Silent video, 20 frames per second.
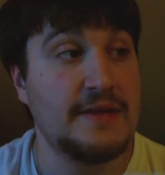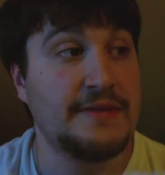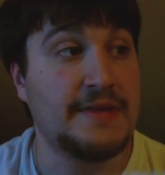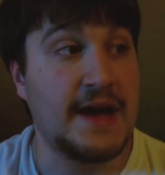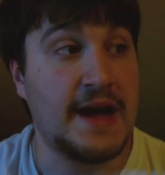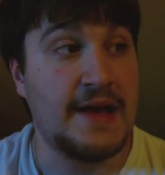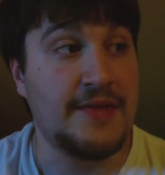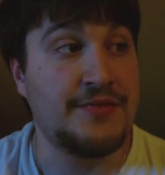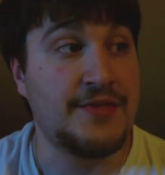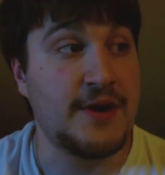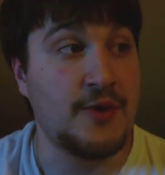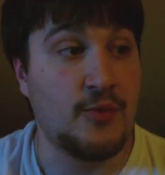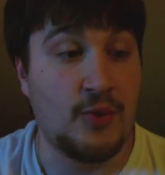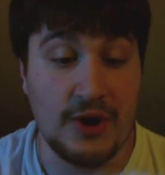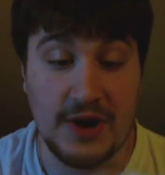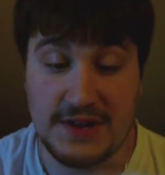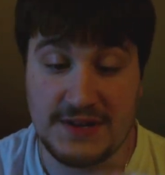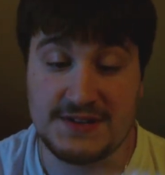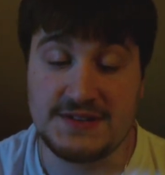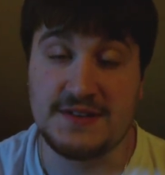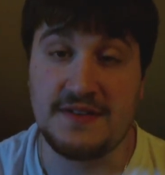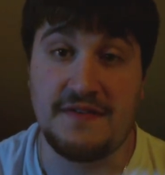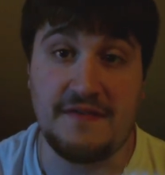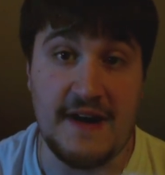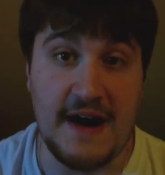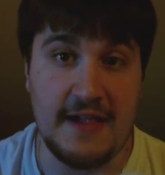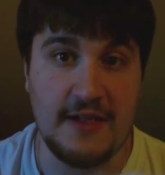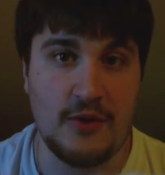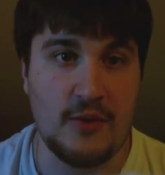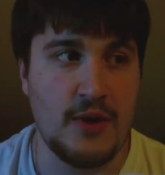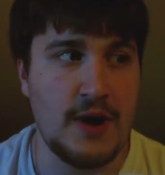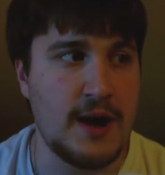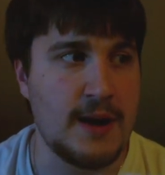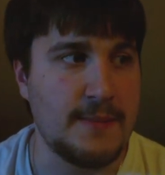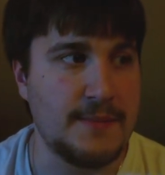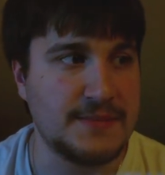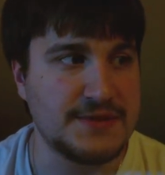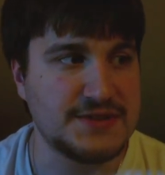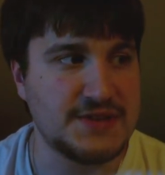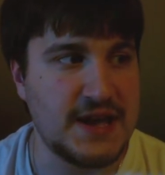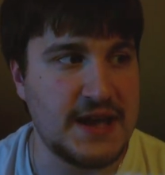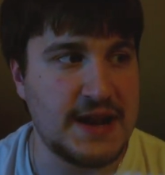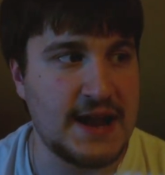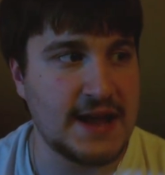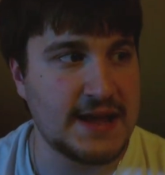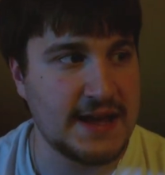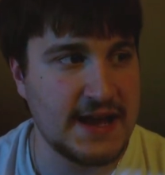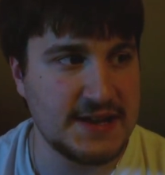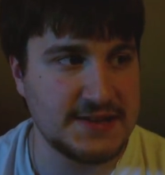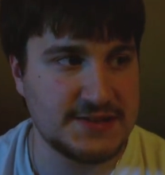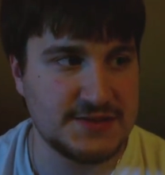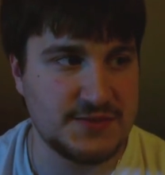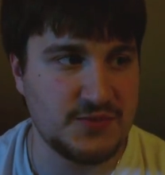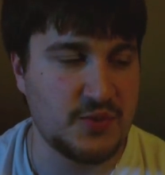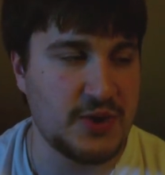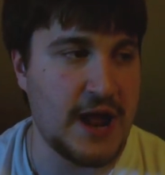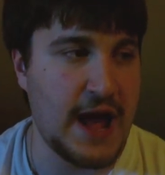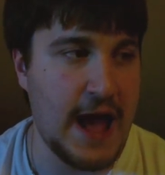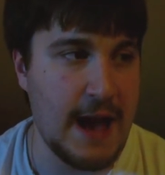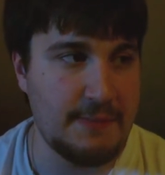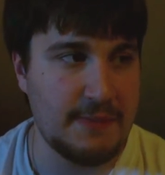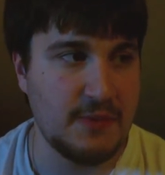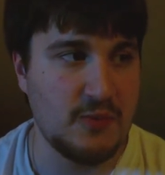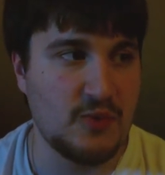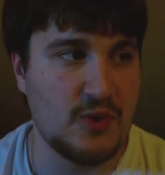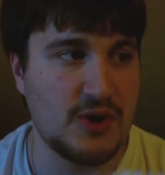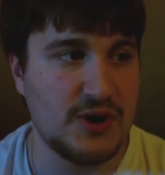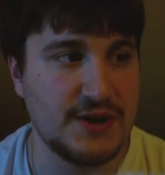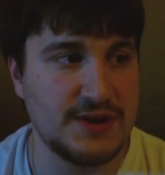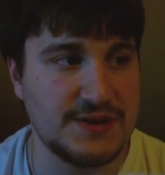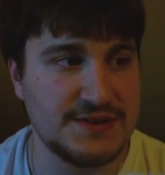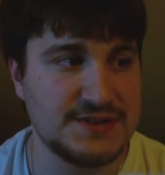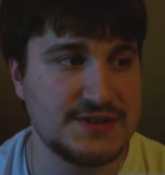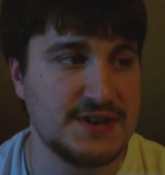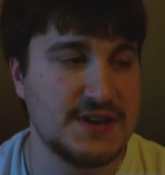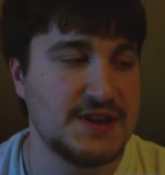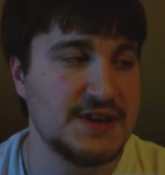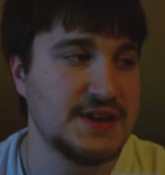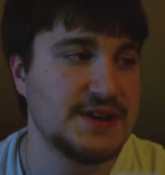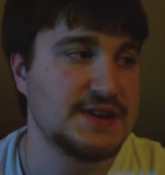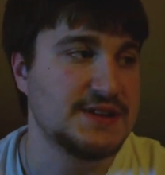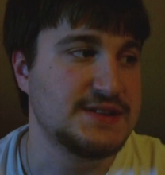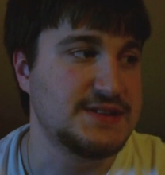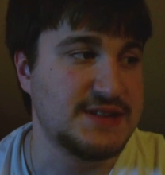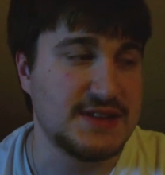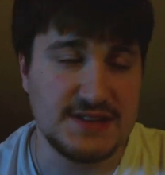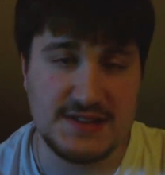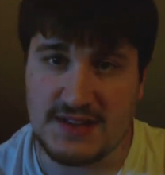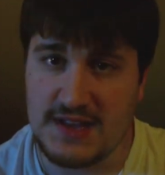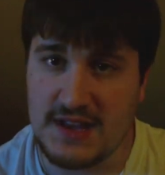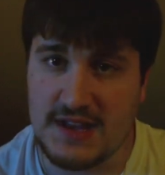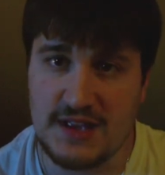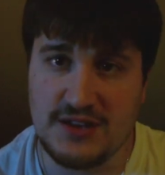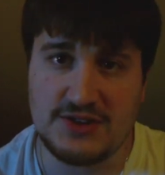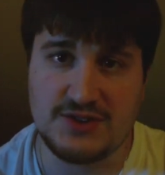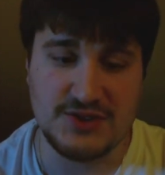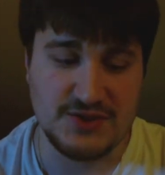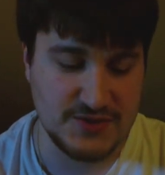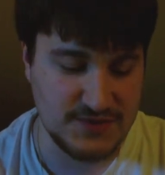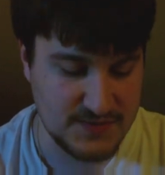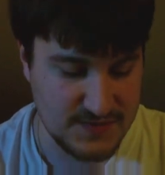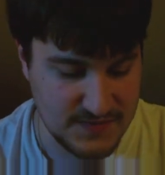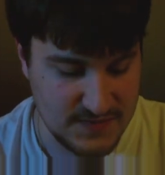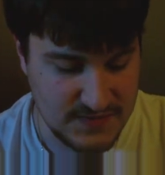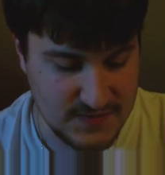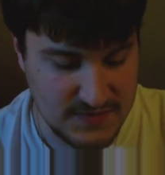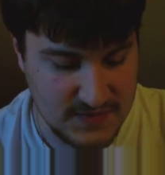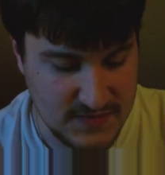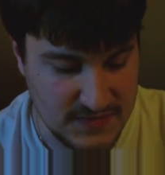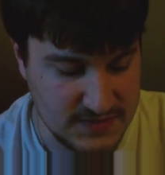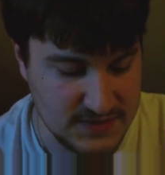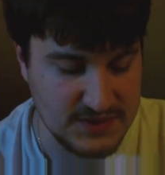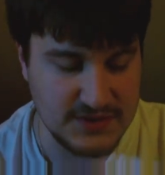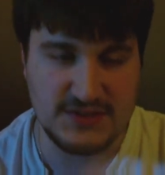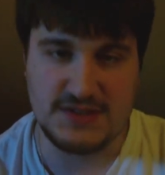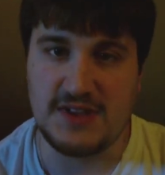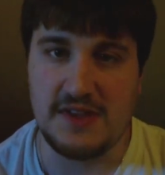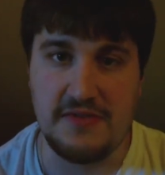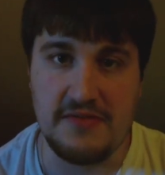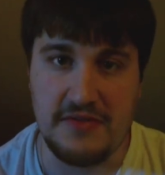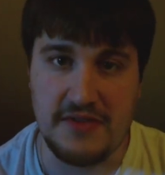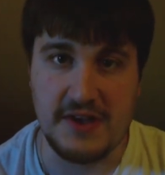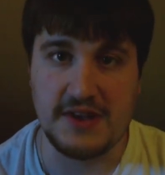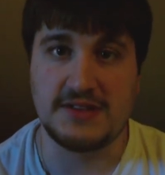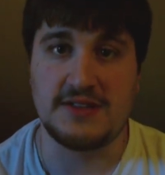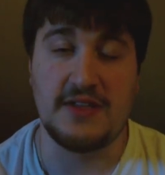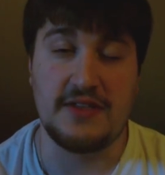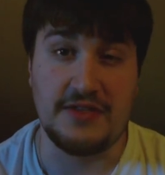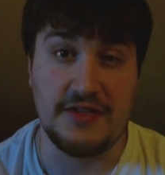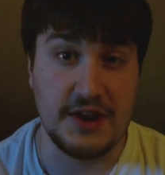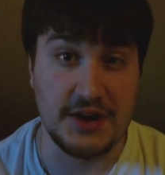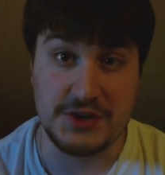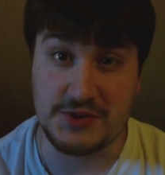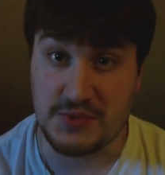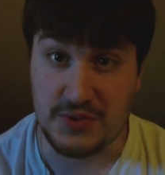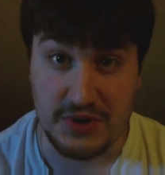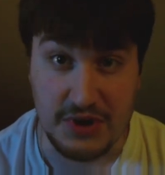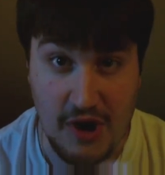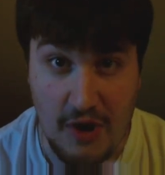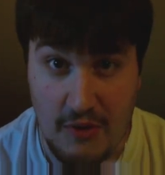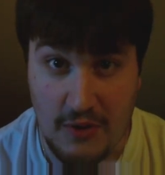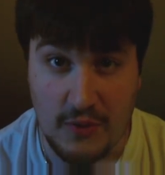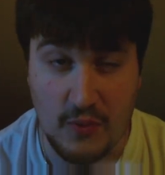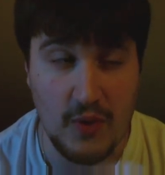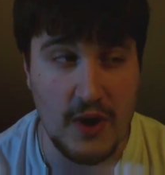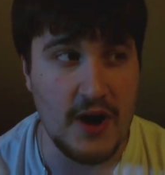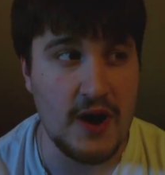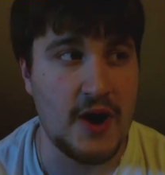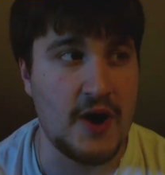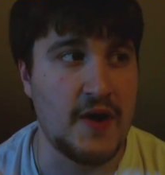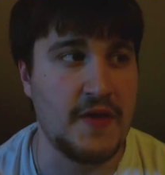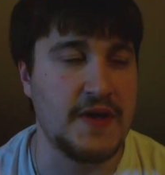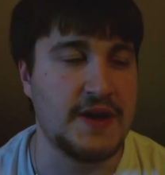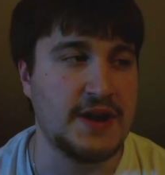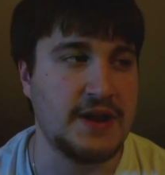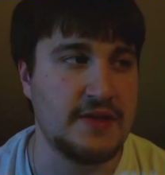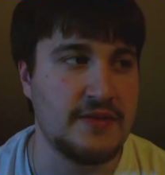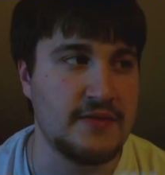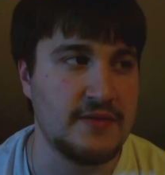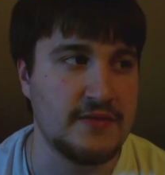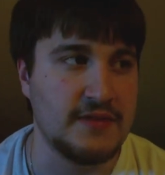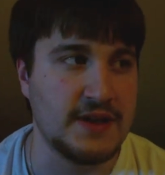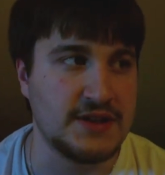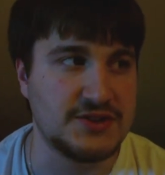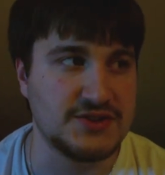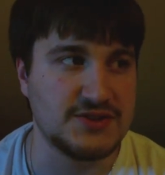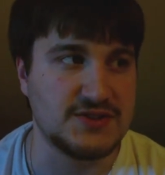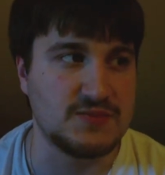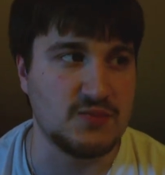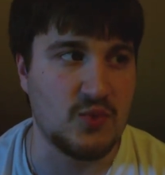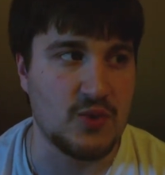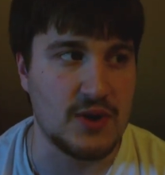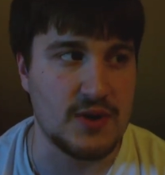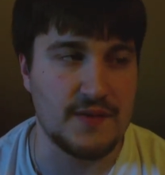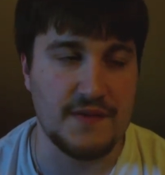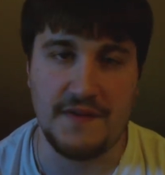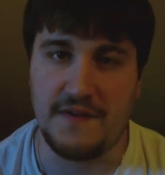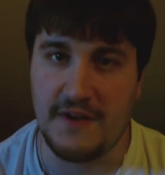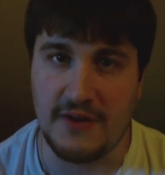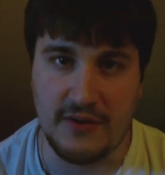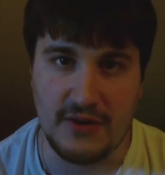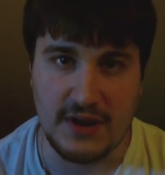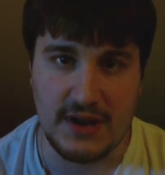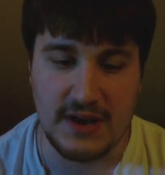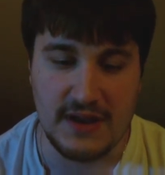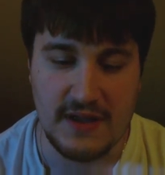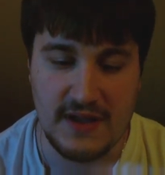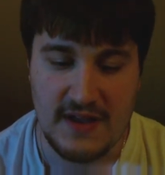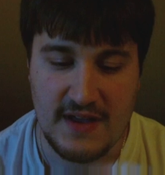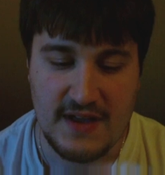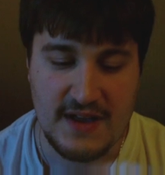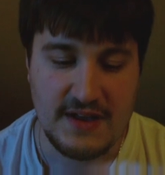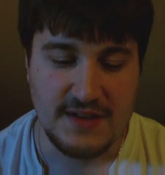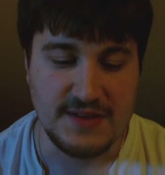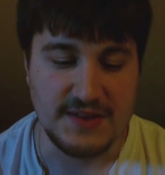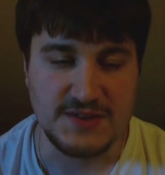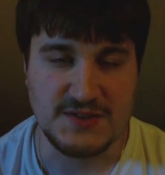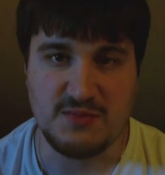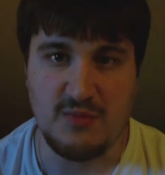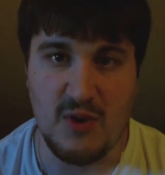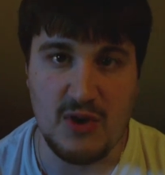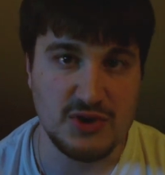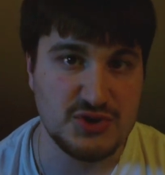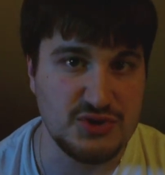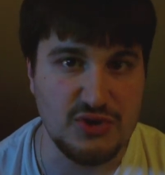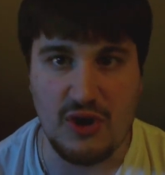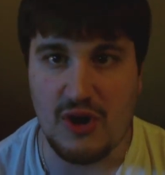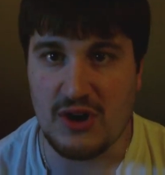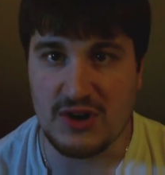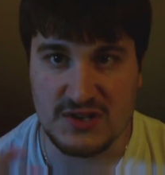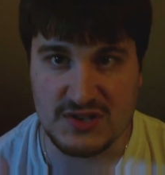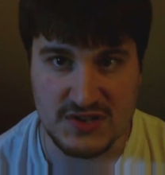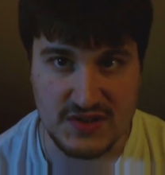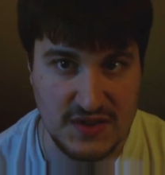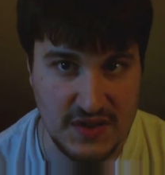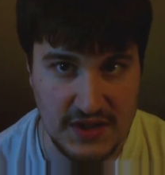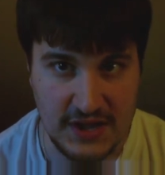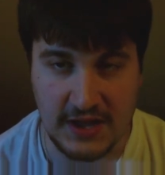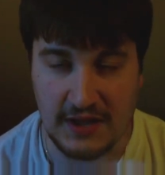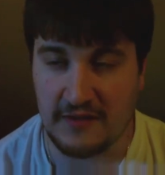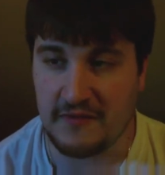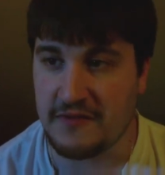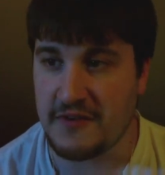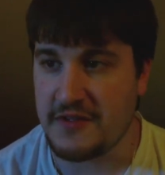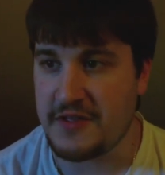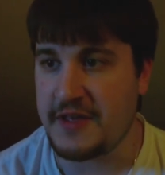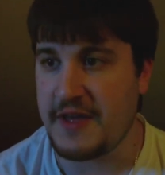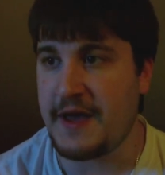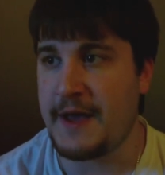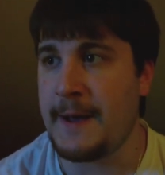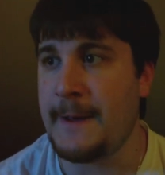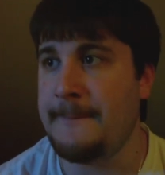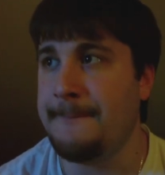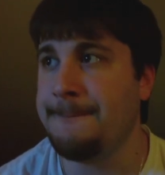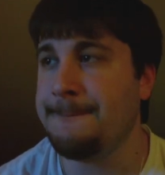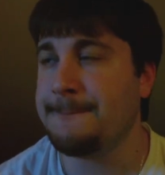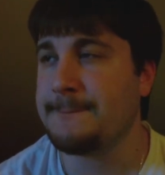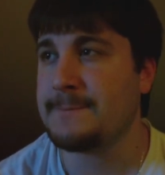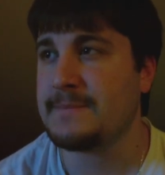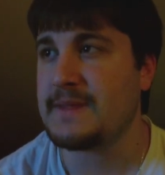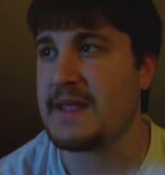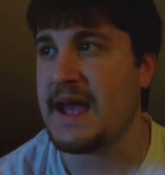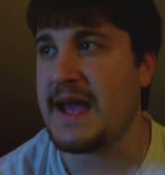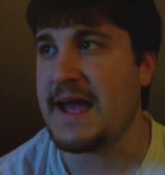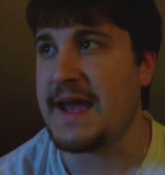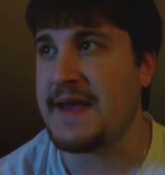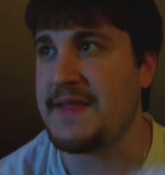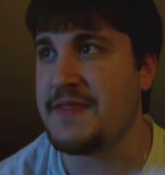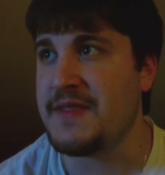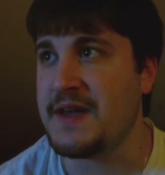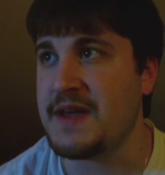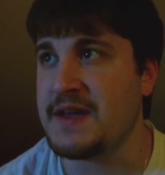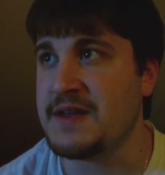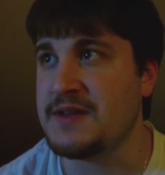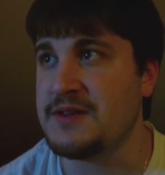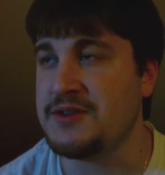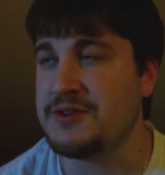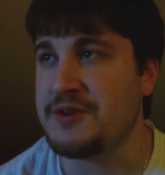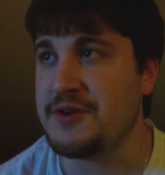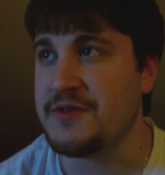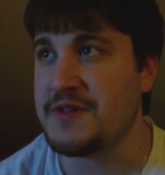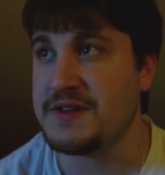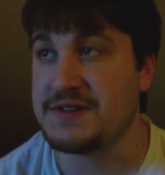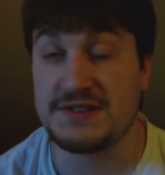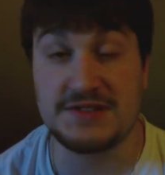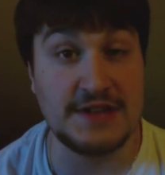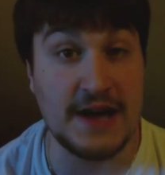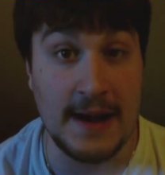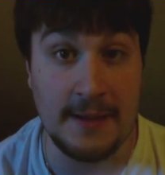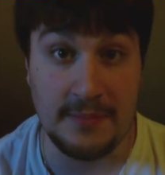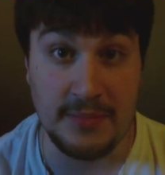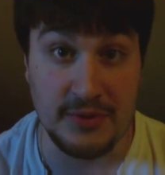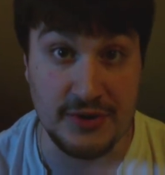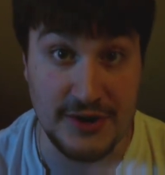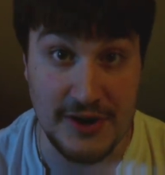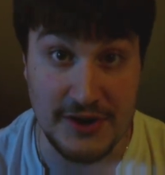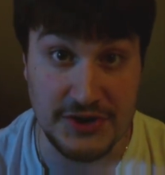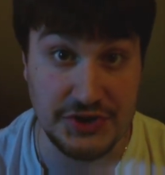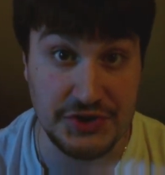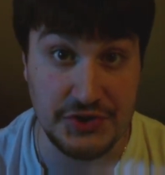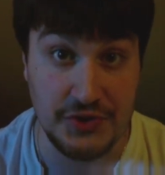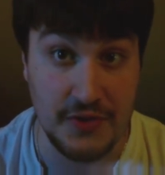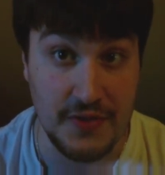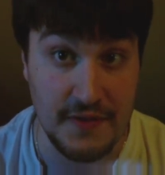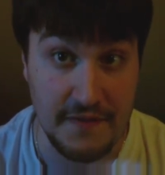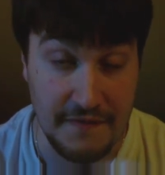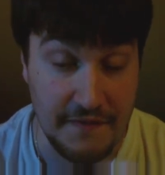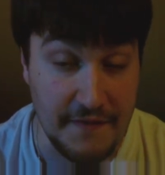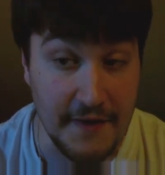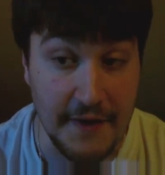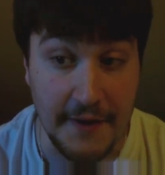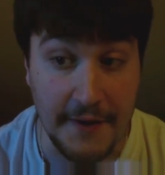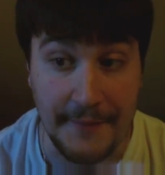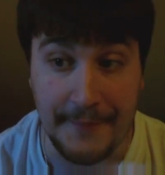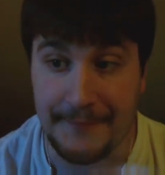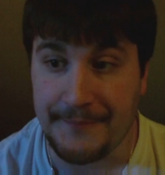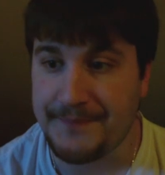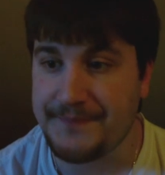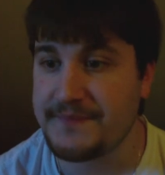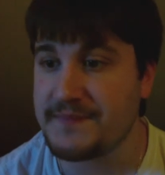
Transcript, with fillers: that they wanted to follow up. And I guess what happened was Disney just just didn't think that things were going well. They didn't. They just weren't feeling this martial arts thing for them, and they you know they stopped production on the film.